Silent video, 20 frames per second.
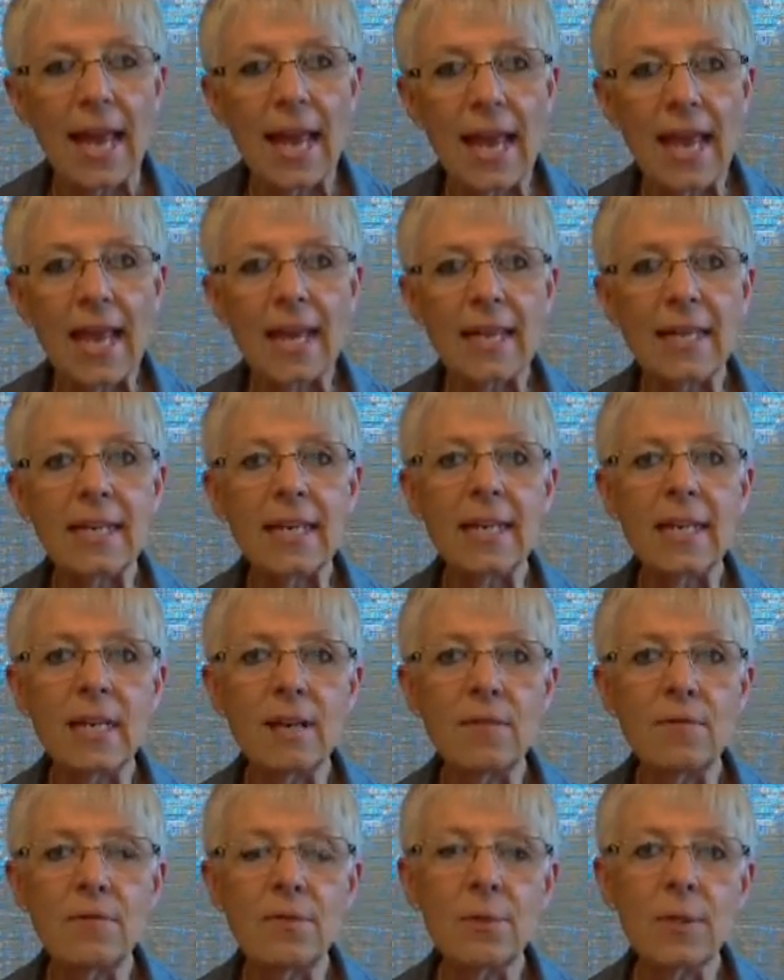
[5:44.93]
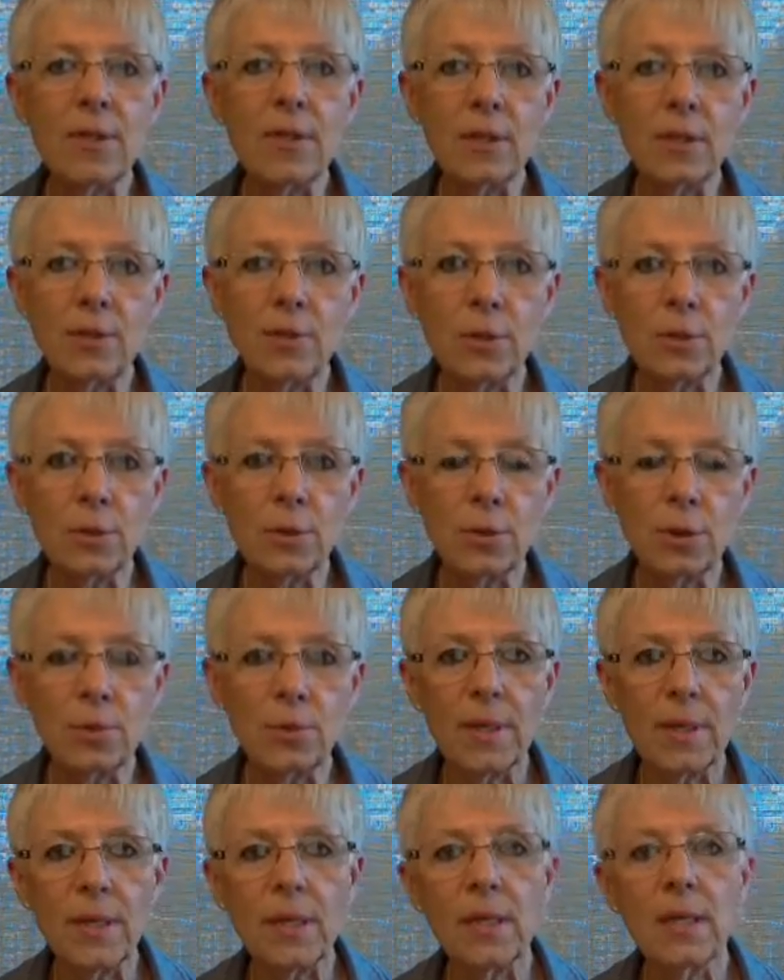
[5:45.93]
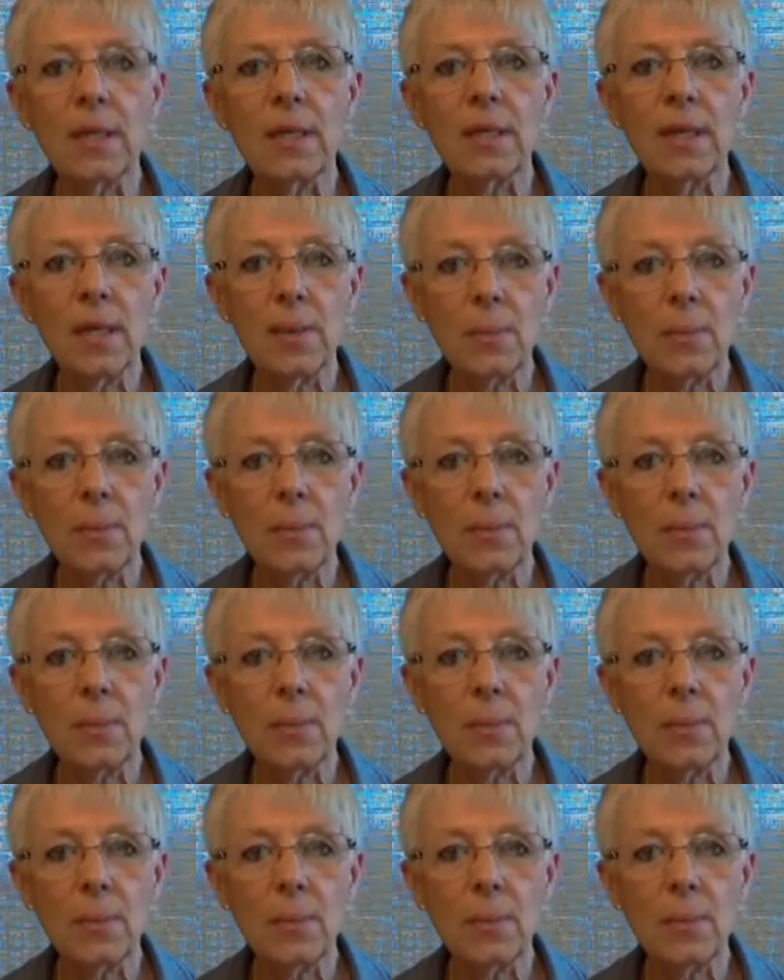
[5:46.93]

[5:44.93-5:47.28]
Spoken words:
And if you're into social media,